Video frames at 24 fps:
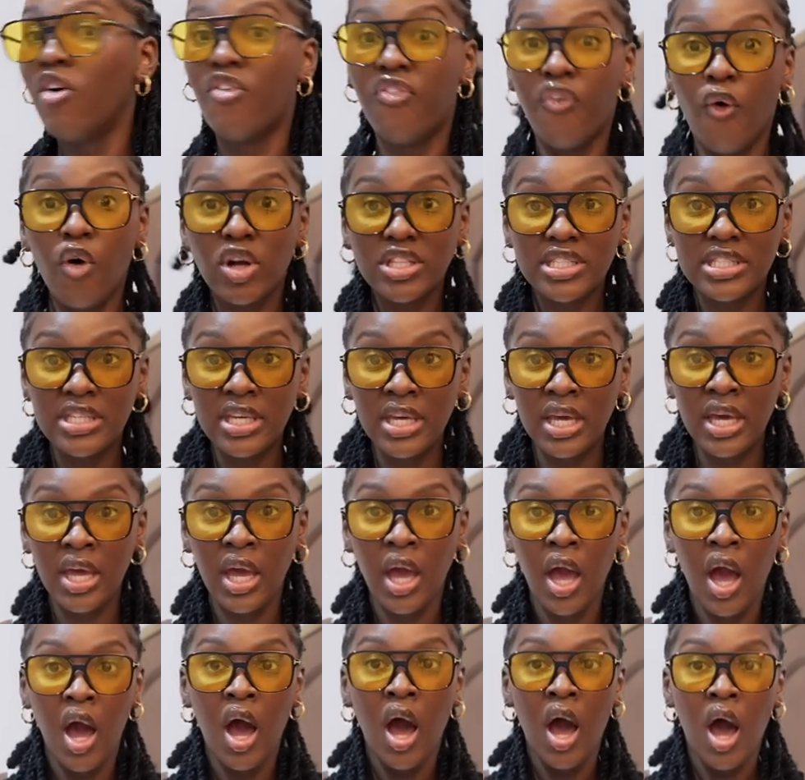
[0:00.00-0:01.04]

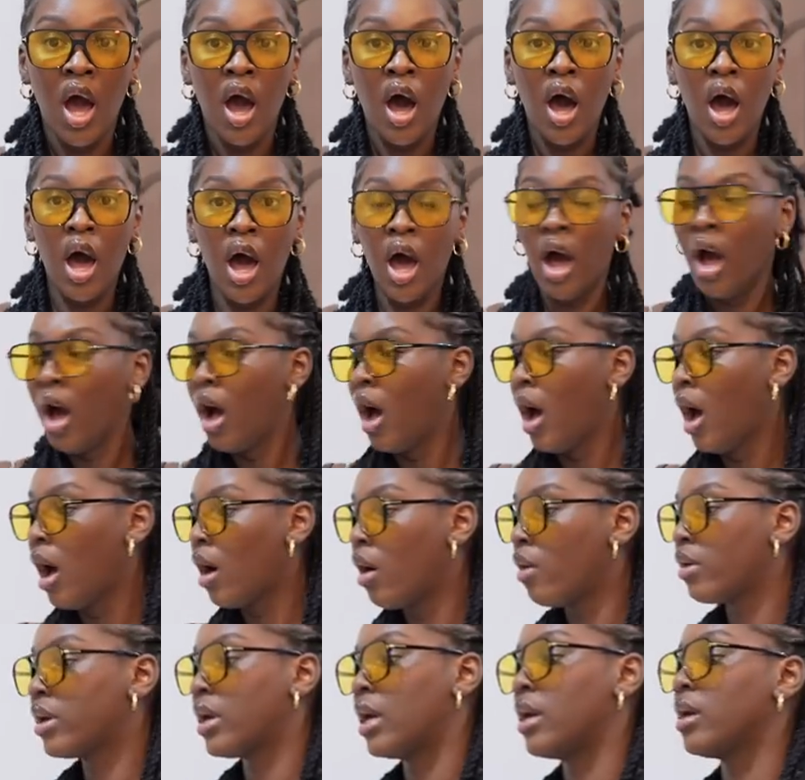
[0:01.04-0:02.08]
Oh, ah!
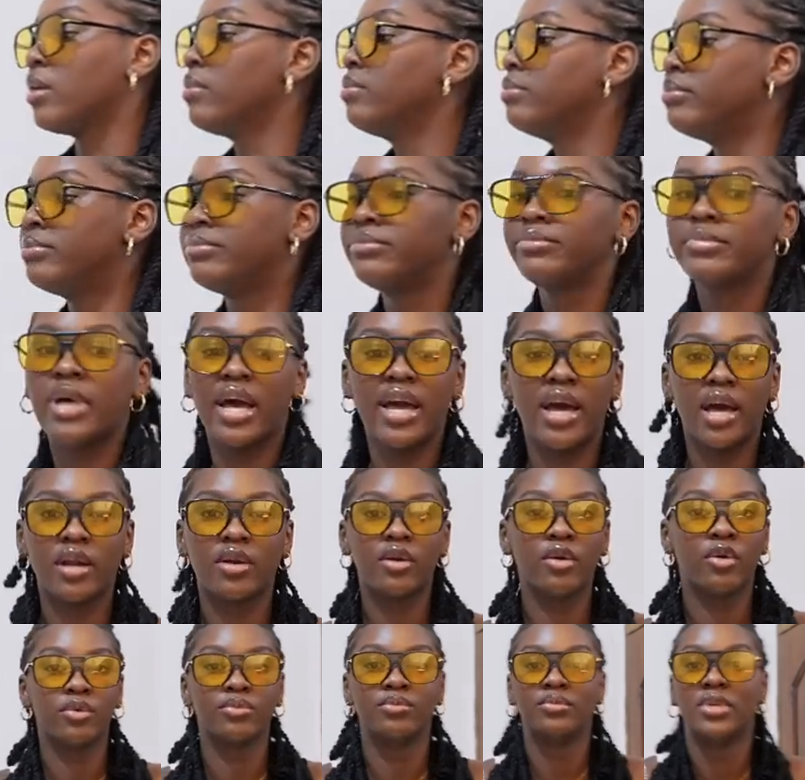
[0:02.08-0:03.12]
okay, I gotta
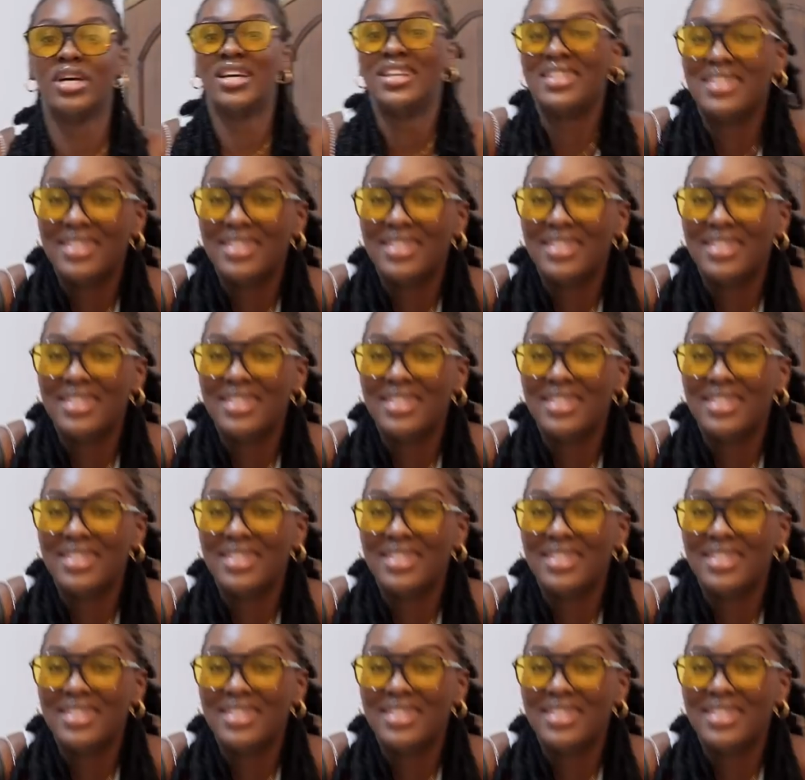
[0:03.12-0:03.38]
go.